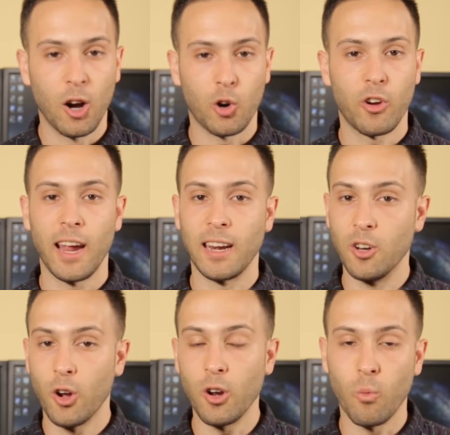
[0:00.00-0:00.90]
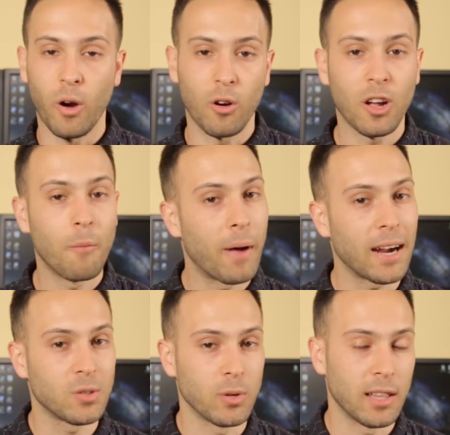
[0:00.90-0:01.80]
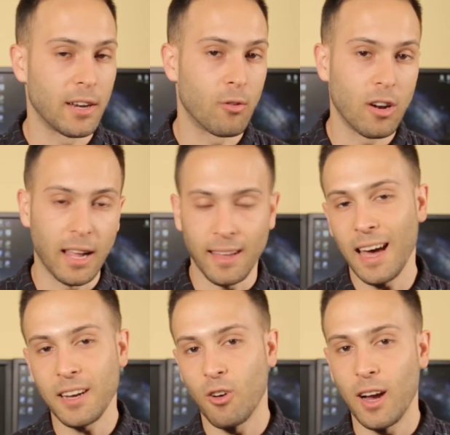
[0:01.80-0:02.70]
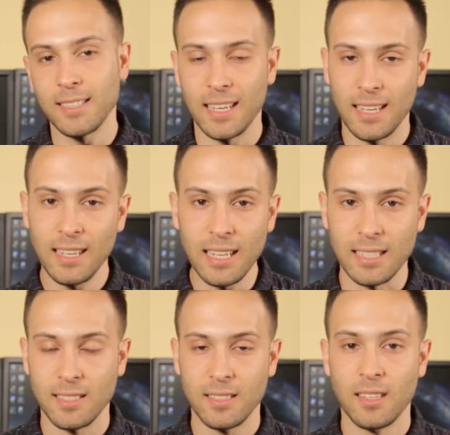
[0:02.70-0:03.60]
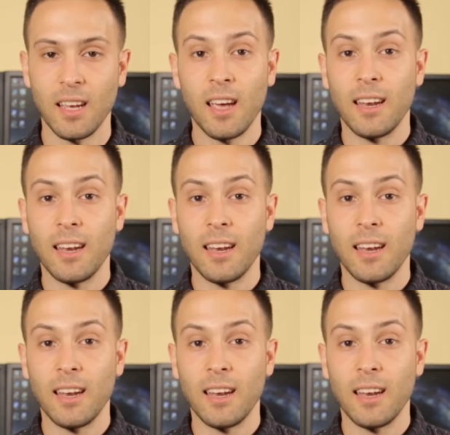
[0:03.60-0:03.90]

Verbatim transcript: I'll create a note where I'll come back to it later on and categorize it in lists.